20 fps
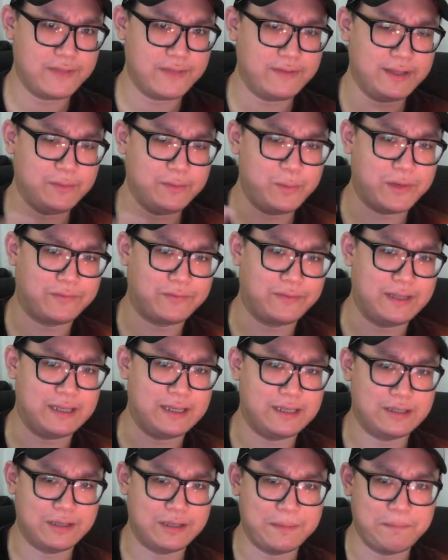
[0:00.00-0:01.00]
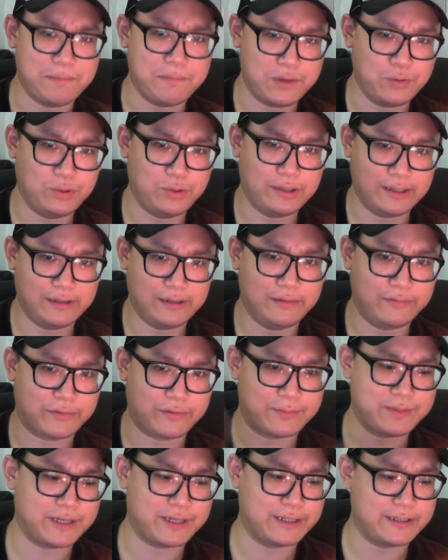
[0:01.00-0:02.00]
even with the muting
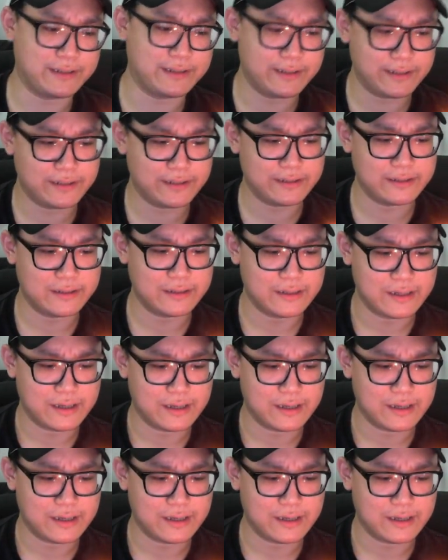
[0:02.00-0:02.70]
from Genesis,